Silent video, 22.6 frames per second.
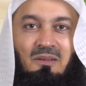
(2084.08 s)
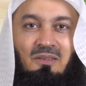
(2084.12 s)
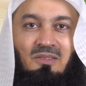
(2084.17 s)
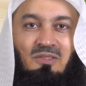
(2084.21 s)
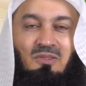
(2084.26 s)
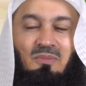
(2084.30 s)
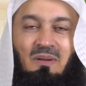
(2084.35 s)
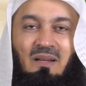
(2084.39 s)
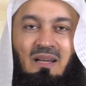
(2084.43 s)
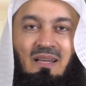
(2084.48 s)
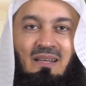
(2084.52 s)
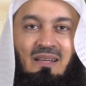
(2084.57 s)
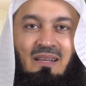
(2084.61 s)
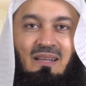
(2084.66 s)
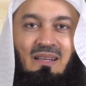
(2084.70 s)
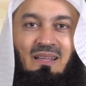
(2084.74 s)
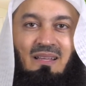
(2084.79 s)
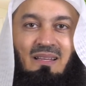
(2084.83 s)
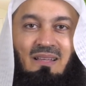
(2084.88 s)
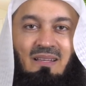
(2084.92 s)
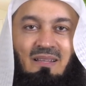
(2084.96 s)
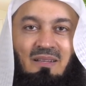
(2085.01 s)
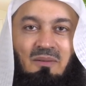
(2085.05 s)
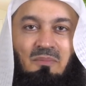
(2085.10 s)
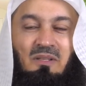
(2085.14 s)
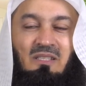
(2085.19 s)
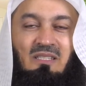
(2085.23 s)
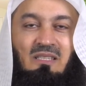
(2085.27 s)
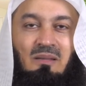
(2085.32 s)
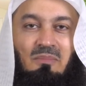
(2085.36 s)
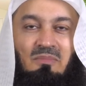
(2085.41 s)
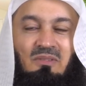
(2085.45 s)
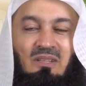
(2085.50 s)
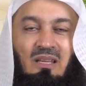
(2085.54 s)
Subhanallah. But
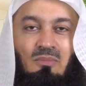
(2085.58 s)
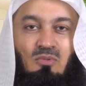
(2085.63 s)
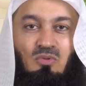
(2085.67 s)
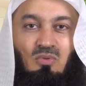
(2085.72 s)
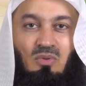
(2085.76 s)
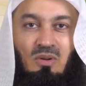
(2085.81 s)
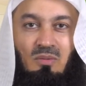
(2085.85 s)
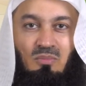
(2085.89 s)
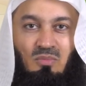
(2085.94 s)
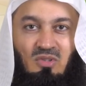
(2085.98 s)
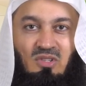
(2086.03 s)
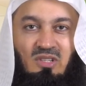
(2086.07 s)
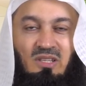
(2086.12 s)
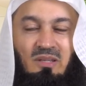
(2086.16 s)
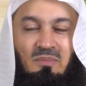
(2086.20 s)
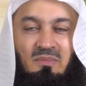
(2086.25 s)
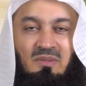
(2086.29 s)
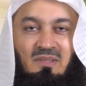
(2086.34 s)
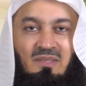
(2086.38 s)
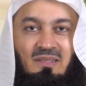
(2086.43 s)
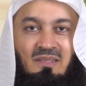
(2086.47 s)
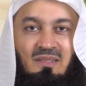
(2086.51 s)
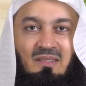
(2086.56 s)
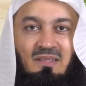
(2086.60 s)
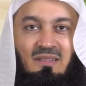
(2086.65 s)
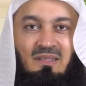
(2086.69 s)
sometimes we are Muslims,